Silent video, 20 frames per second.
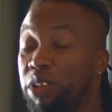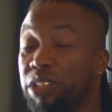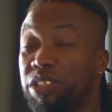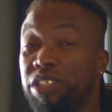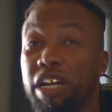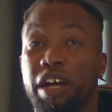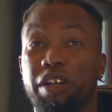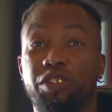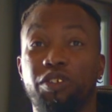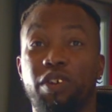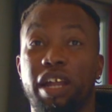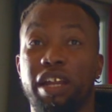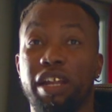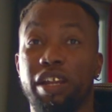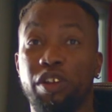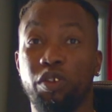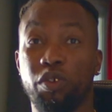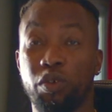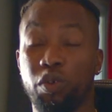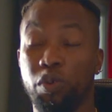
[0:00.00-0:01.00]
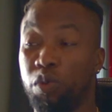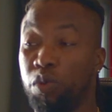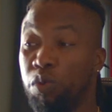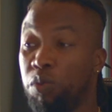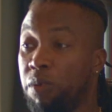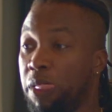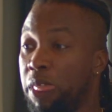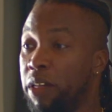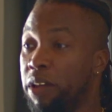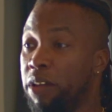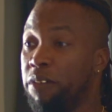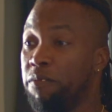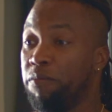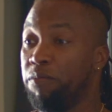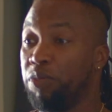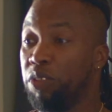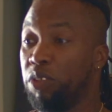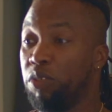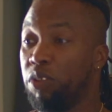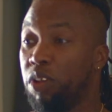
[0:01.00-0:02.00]
What y'all mm-hmm. trying to do?
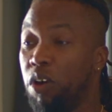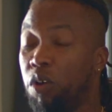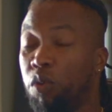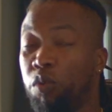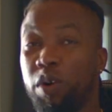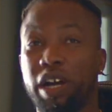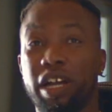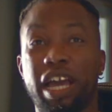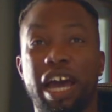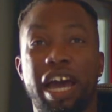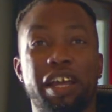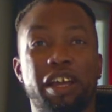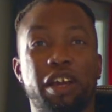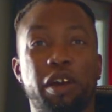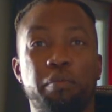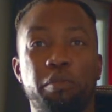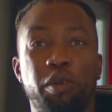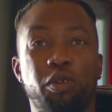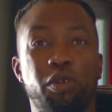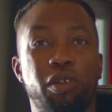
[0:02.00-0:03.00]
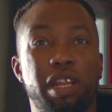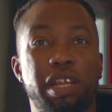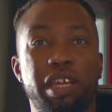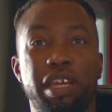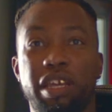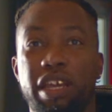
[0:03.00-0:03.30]
You, you, know what kind of community